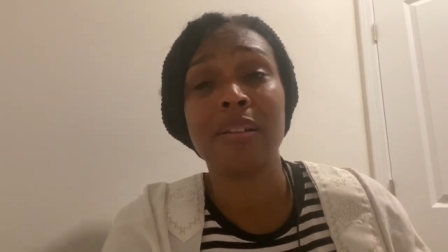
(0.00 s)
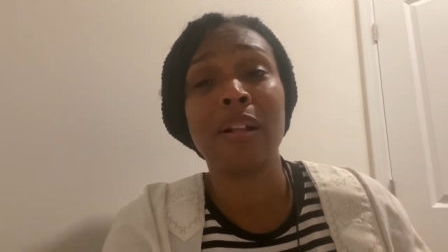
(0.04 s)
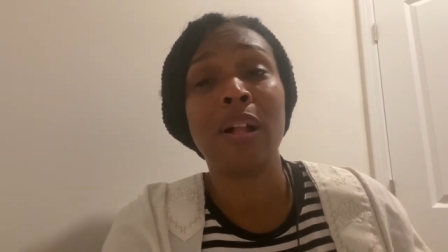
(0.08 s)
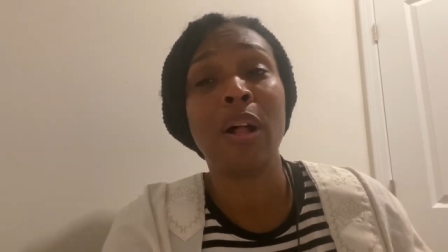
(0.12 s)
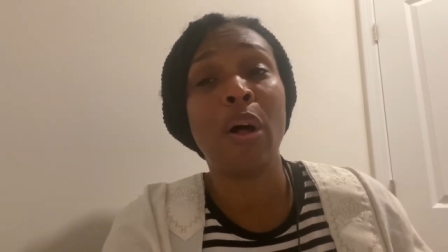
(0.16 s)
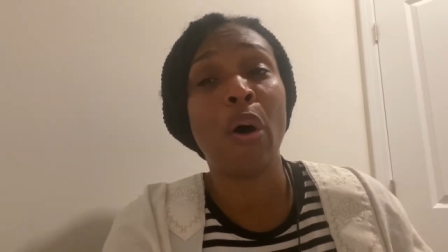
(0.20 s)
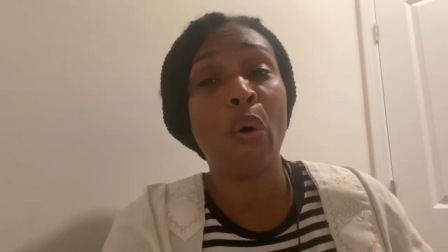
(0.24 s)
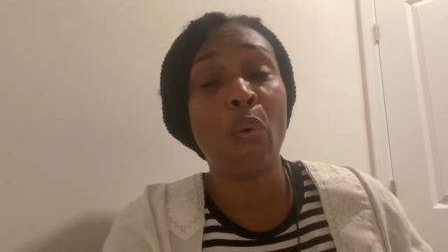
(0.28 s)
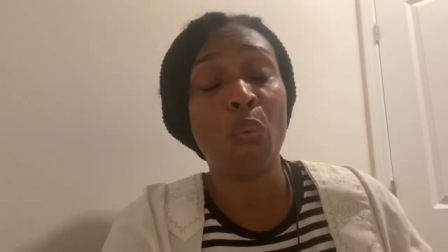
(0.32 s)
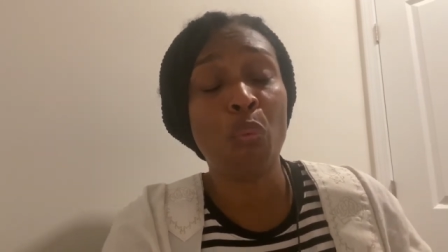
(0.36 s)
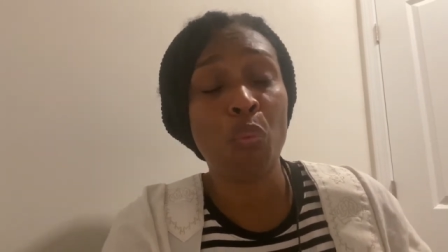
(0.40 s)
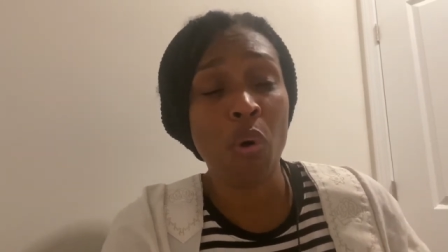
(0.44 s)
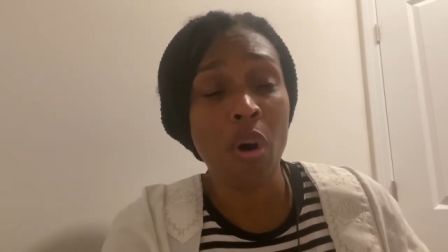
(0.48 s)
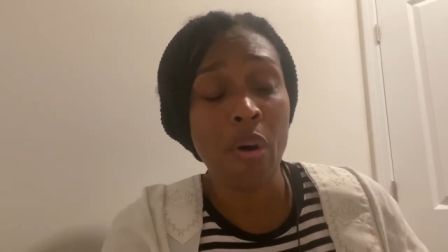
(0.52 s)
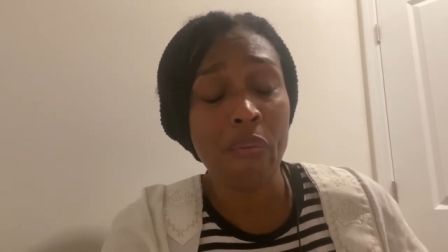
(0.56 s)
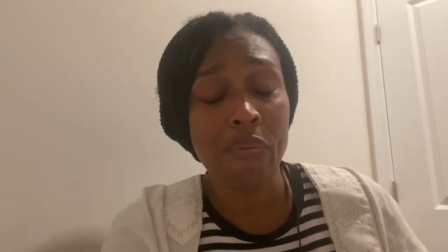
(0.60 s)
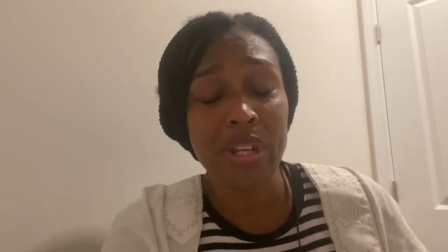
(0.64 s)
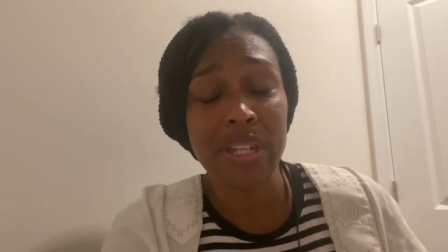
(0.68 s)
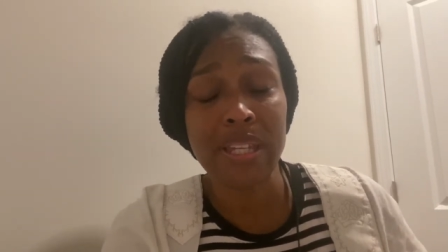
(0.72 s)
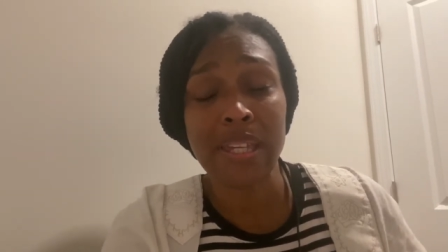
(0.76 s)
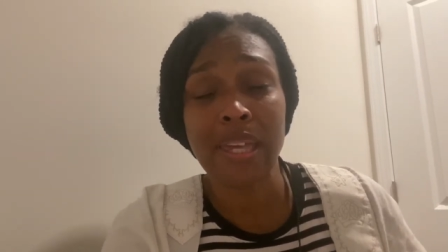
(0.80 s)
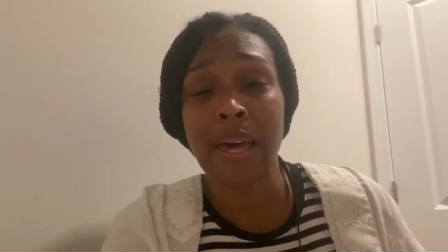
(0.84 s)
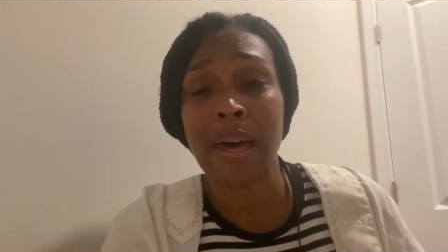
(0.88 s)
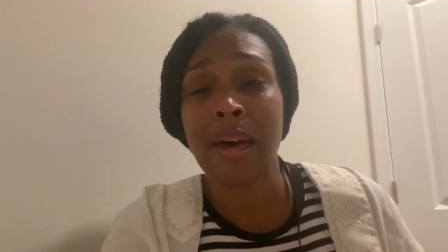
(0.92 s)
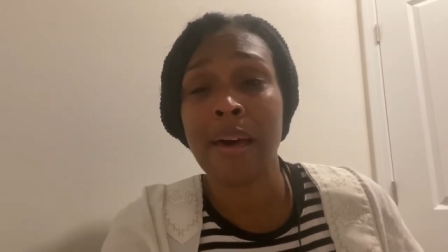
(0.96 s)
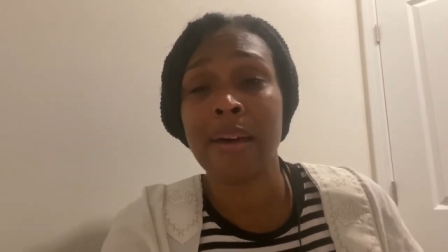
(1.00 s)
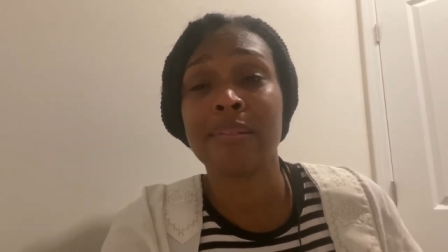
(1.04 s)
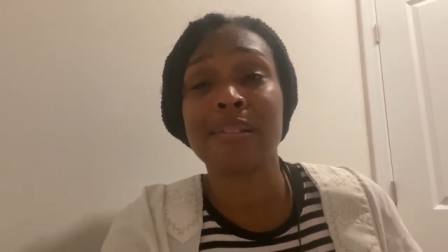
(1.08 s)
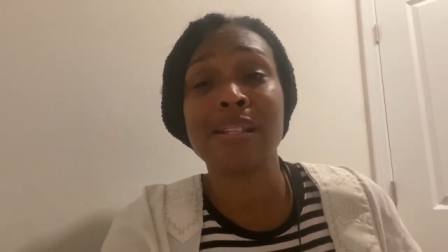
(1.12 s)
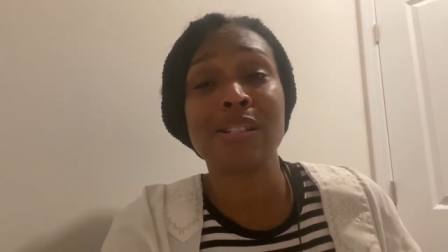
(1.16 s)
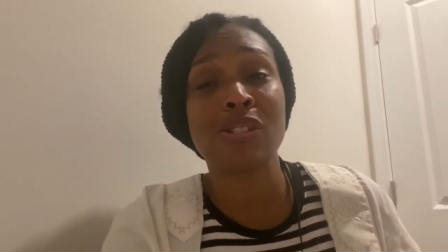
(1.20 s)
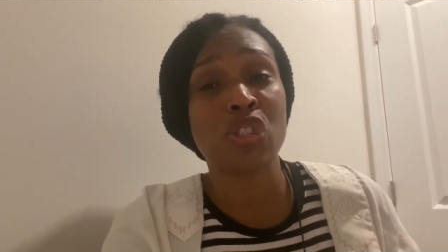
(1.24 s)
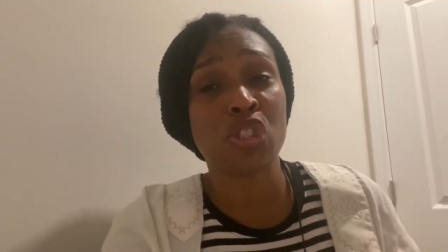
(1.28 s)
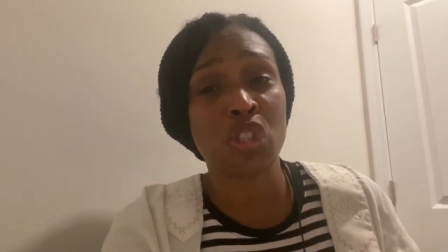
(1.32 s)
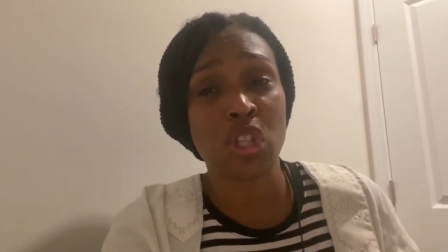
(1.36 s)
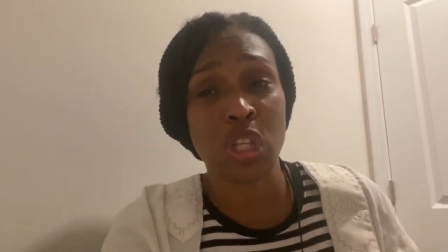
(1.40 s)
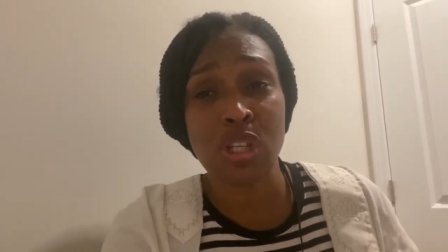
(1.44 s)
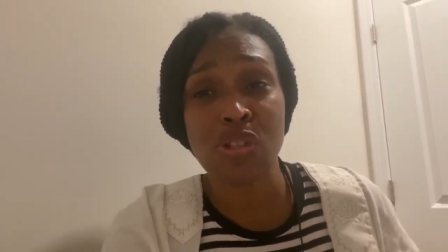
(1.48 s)
a woman of God that's
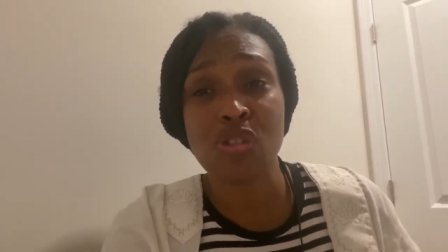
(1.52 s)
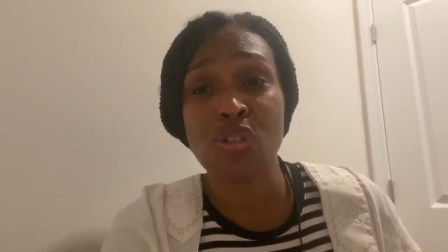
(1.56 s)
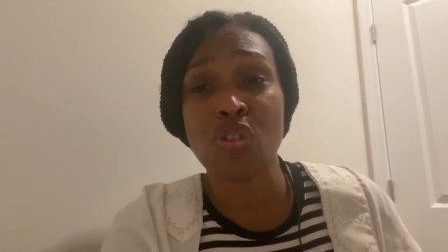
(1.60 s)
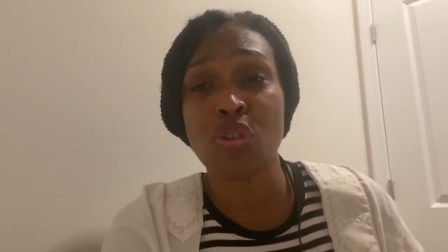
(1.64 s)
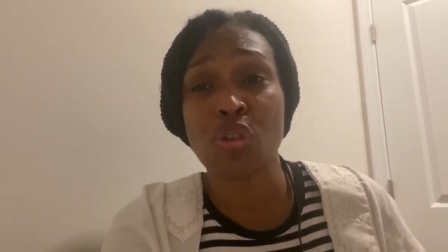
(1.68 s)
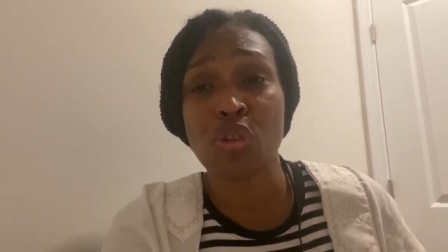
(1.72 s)
teaching the